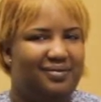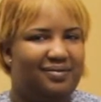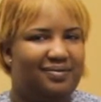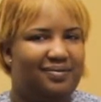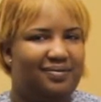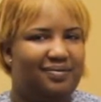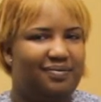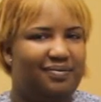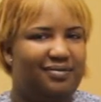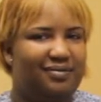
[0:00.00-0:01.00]

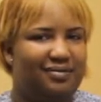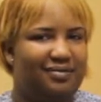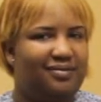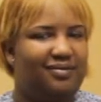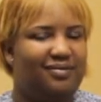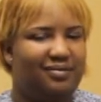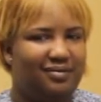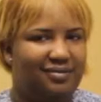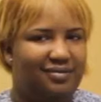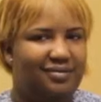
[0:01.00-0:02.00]

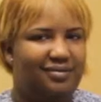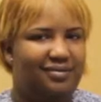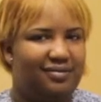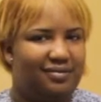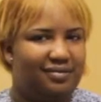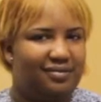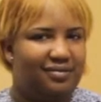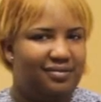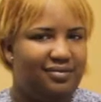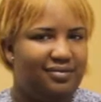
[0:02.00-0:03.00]

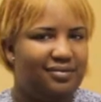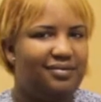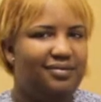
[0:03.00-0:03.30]
(silent)